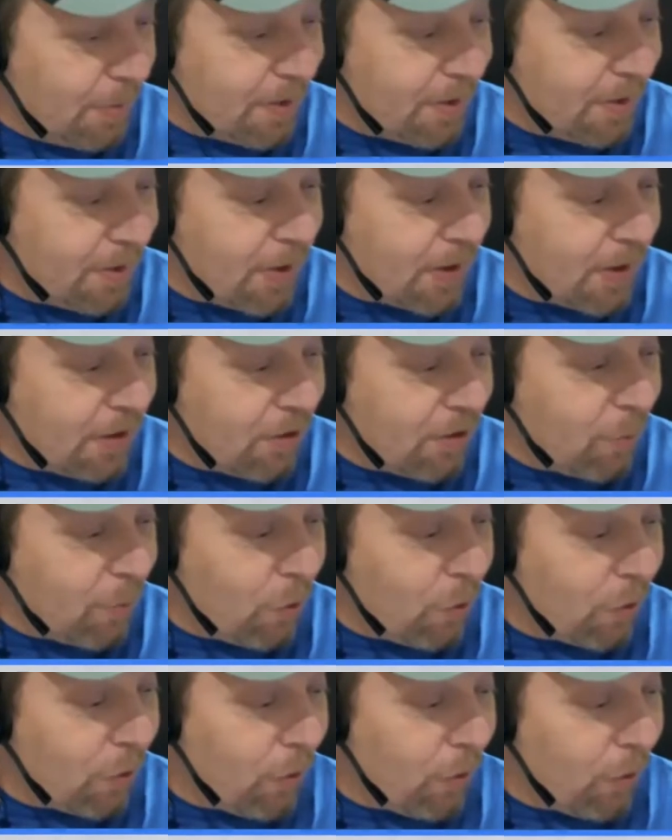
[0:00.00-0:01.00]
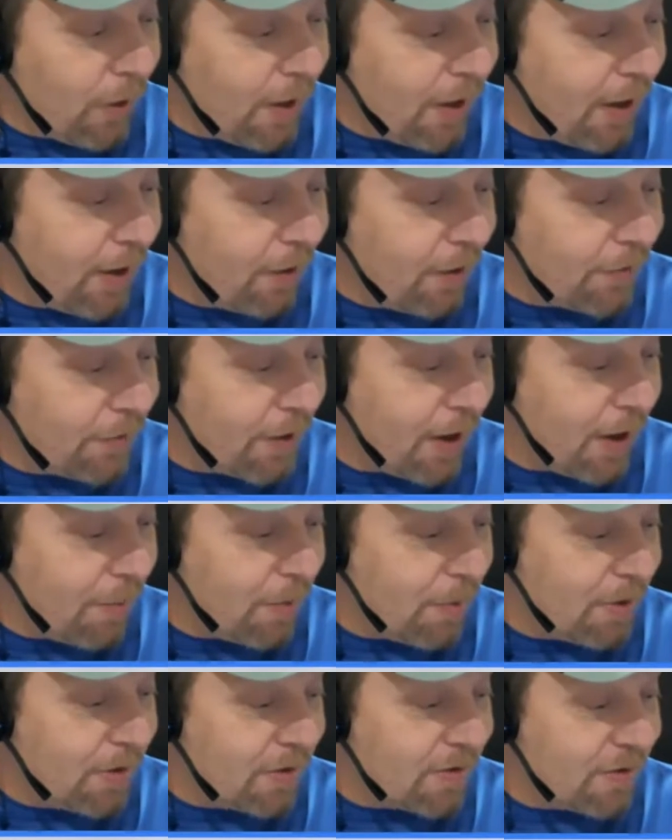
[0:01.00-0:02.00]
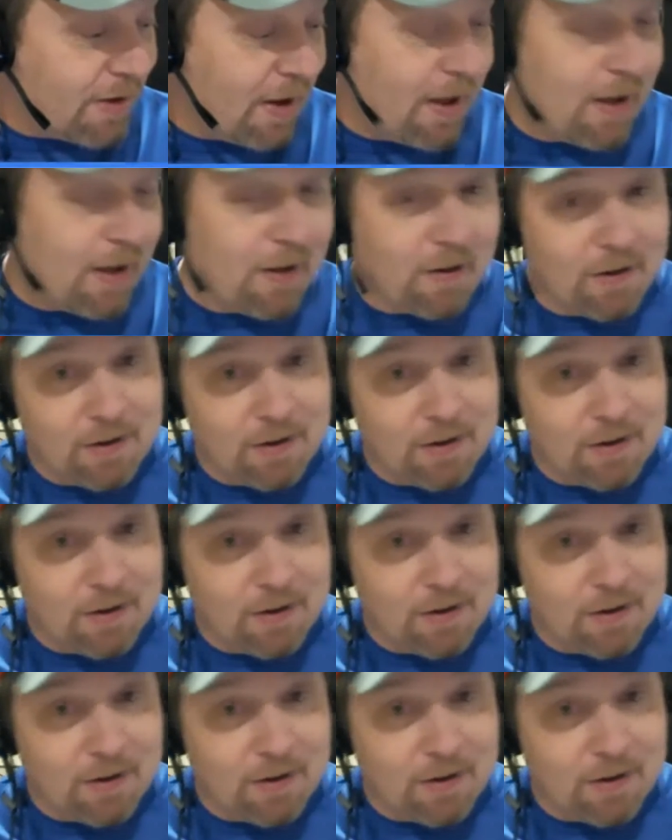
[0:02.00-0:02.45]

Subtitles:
But then we get a little more Lori Carroll time in the cell.